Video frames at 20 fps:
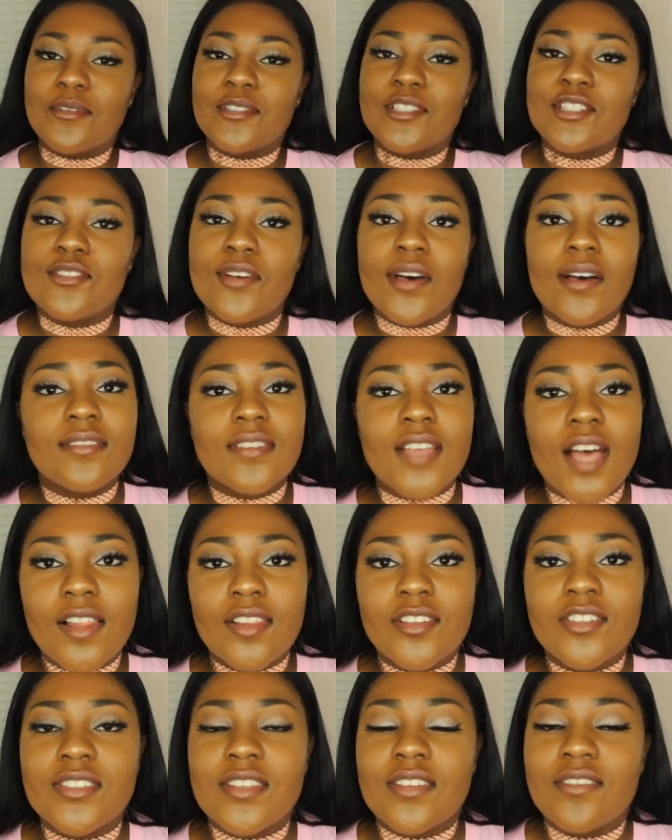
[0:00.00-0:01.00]
was
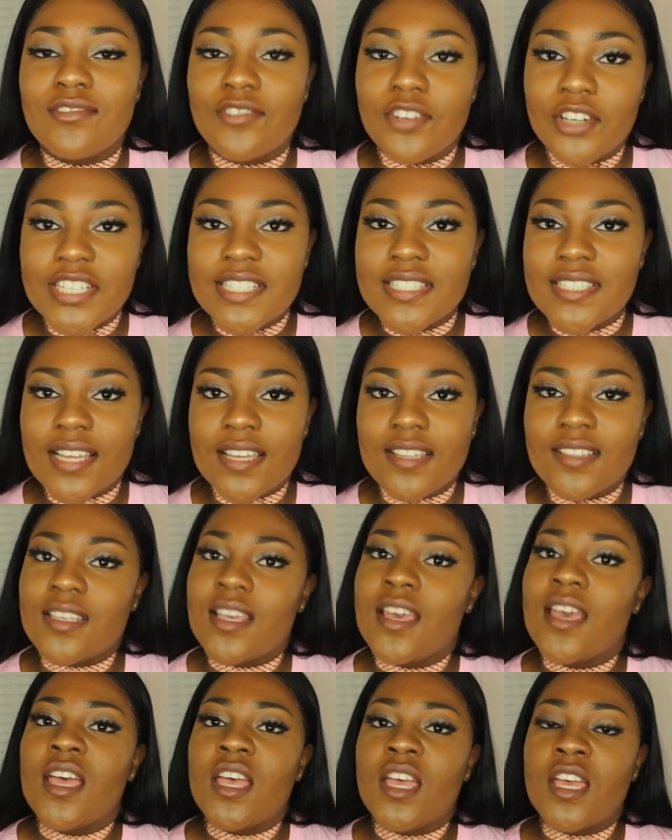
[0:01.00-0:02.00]
$12.40
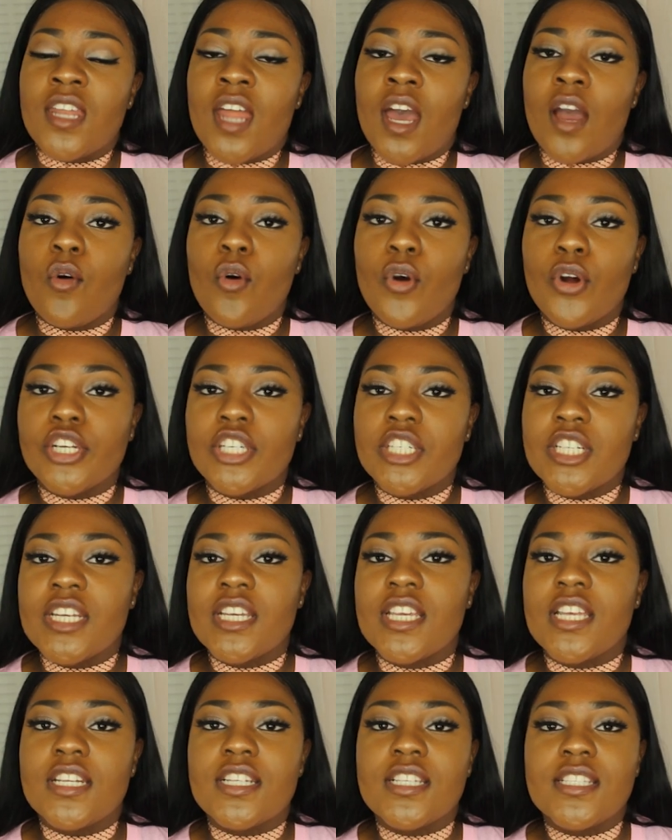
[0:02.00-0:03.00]
and I ordered
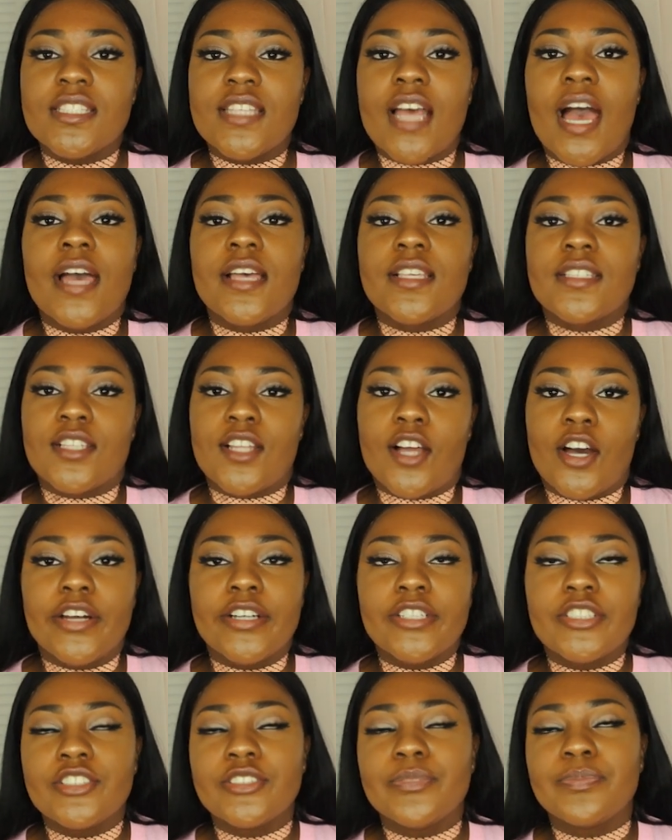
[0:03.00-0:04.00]
it in a size
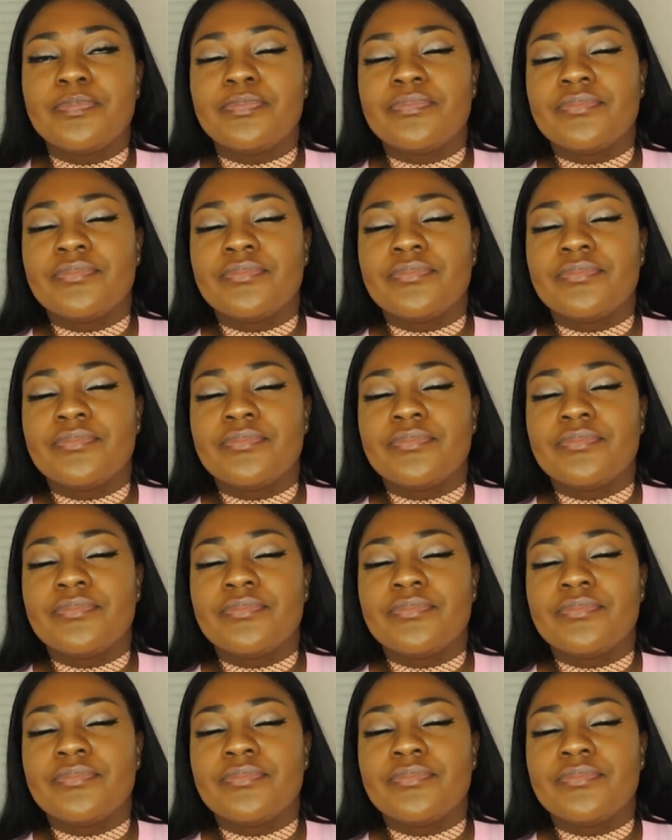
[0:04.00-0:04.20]
large.